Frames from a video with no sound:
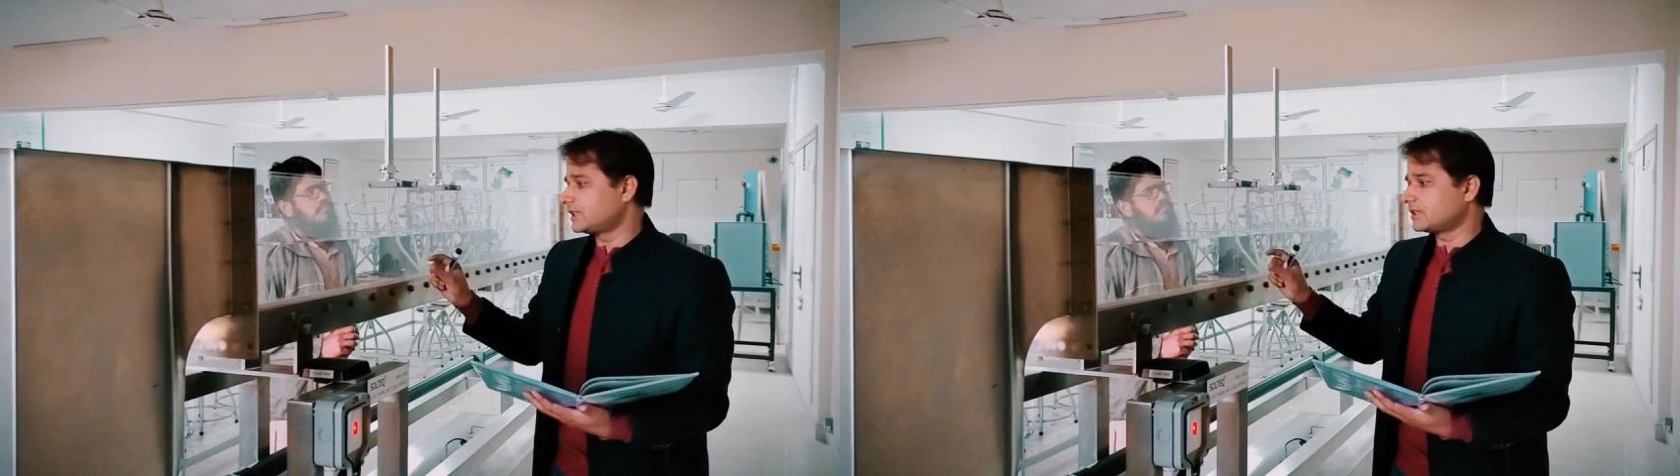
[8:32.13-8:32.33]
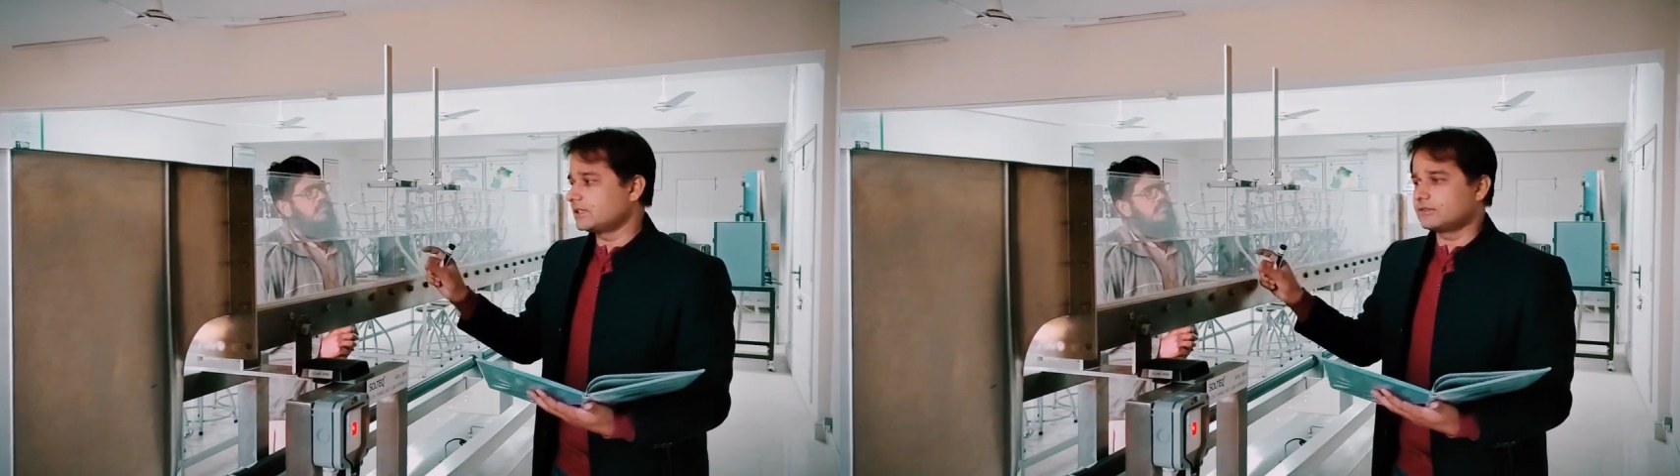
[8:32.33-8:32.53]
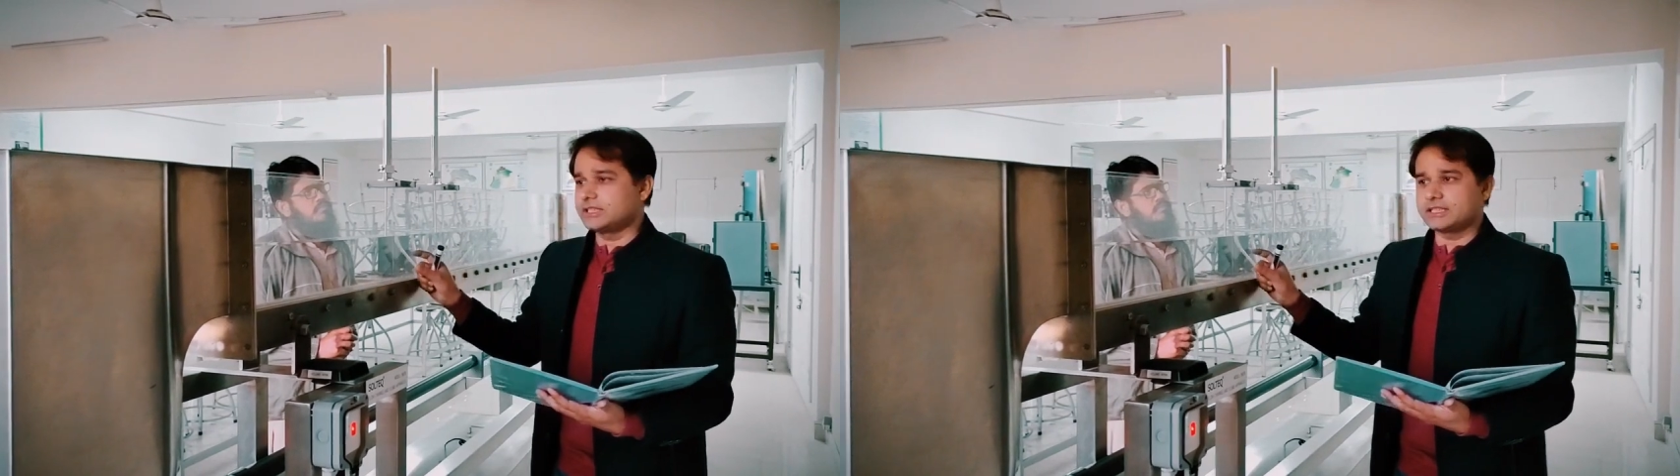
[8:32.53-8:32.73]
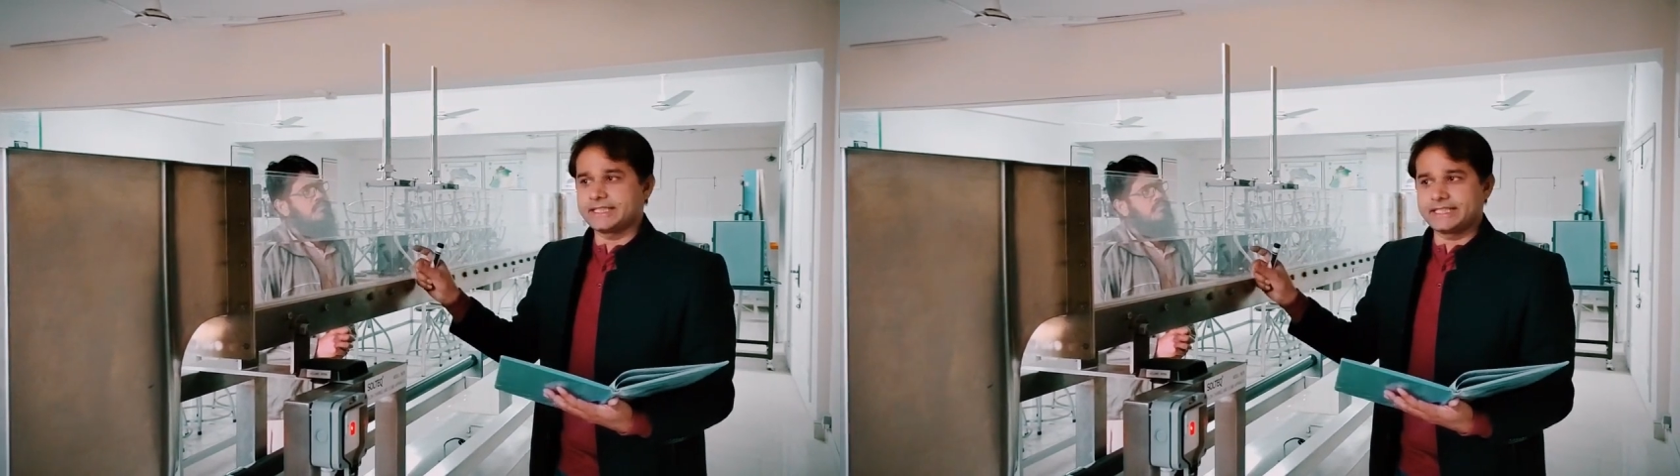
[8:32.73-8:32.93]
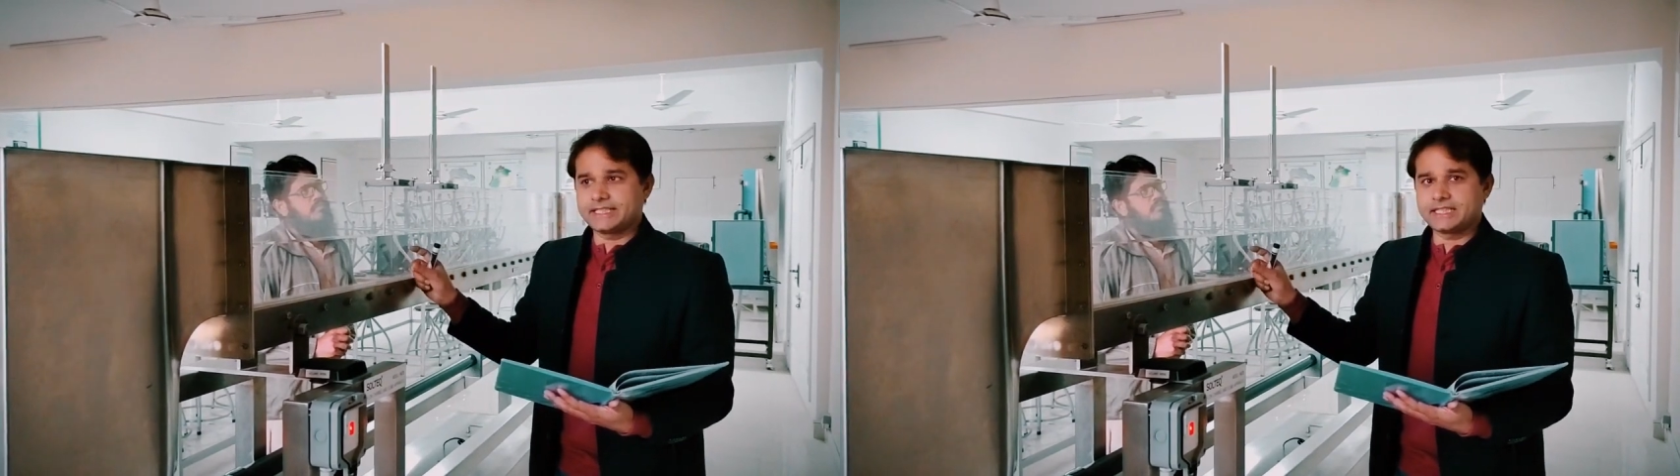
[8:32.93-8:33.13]
we can calculate
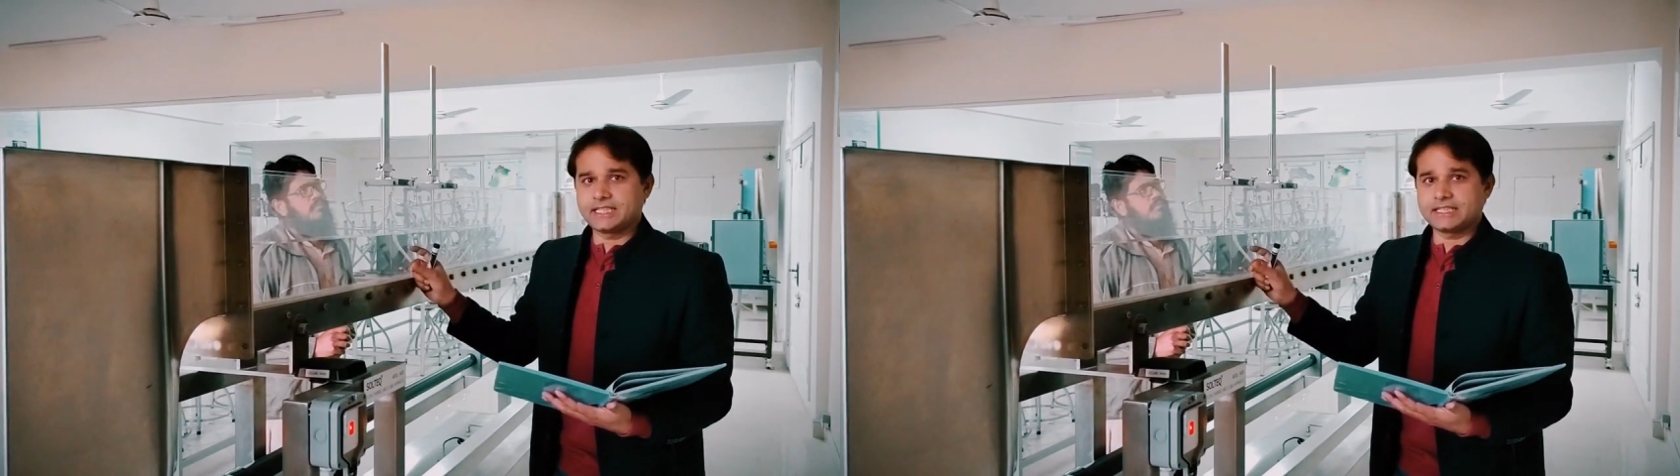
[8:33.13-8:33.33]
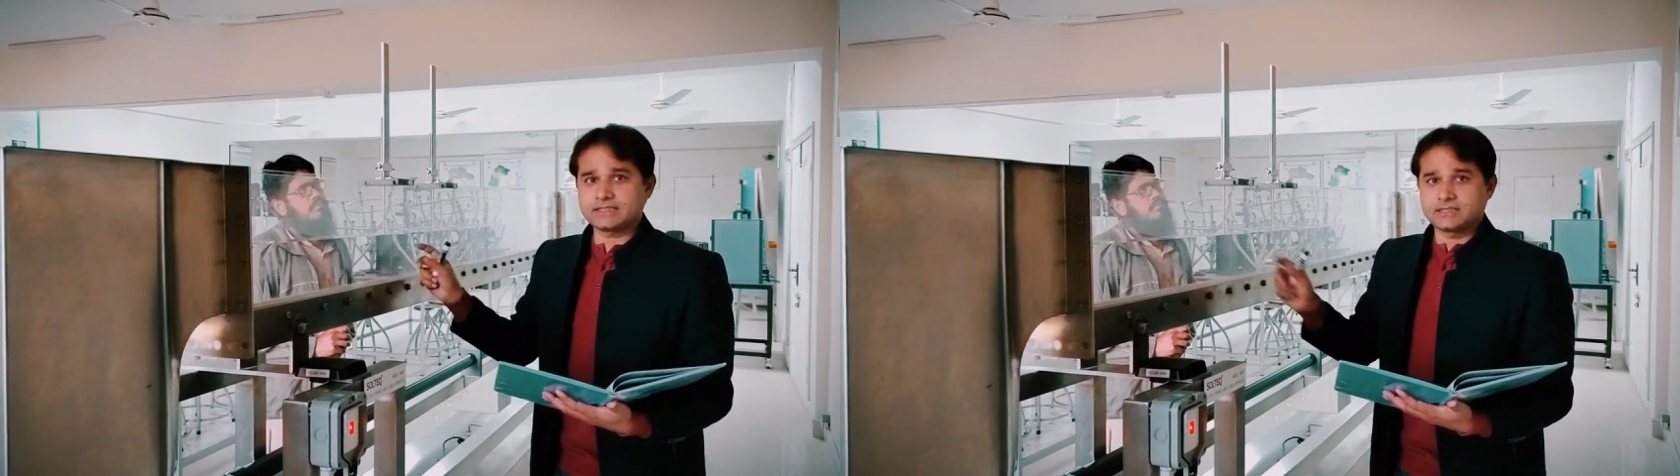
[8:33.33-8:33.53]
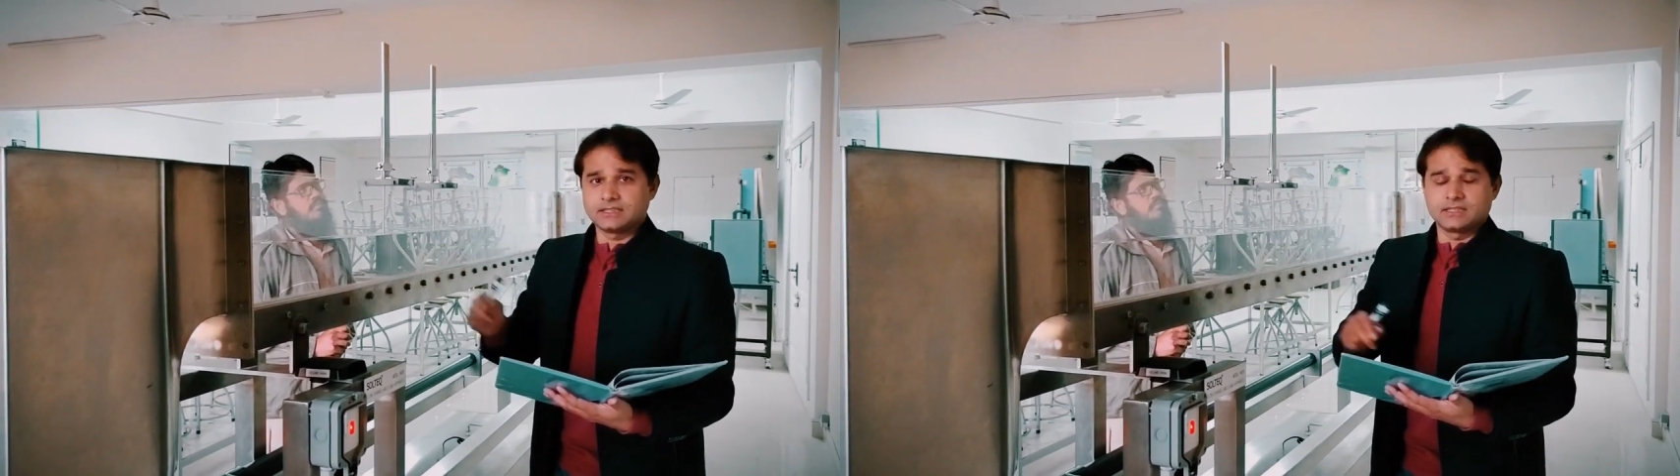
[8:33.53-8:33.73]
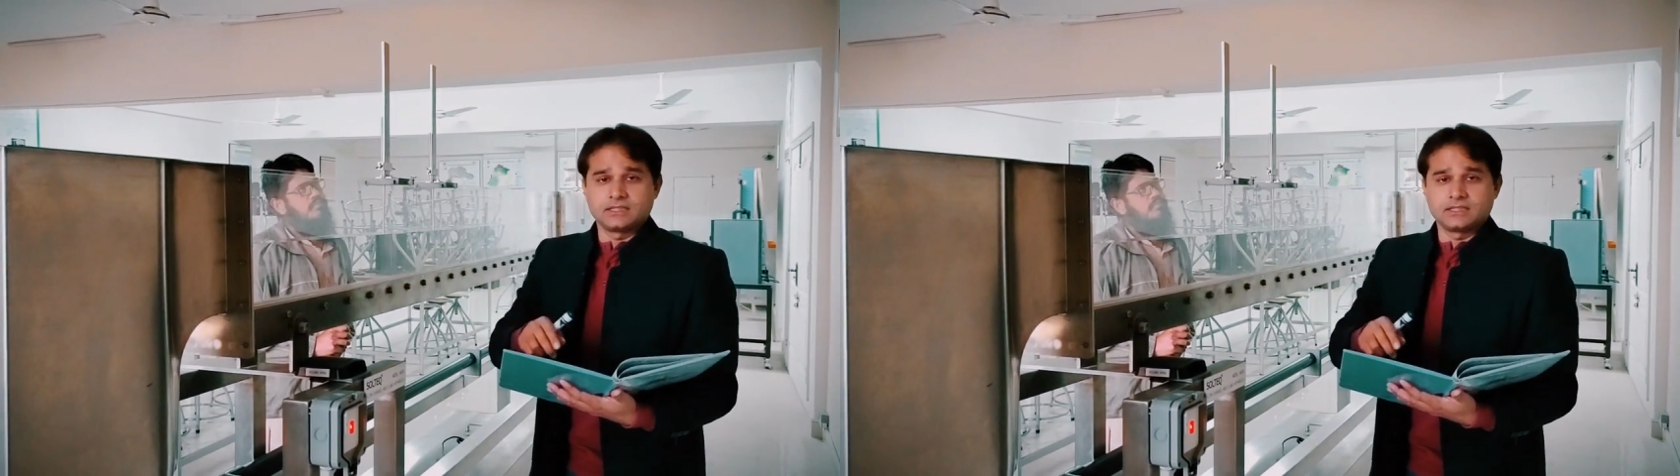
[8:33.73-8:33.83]
the area as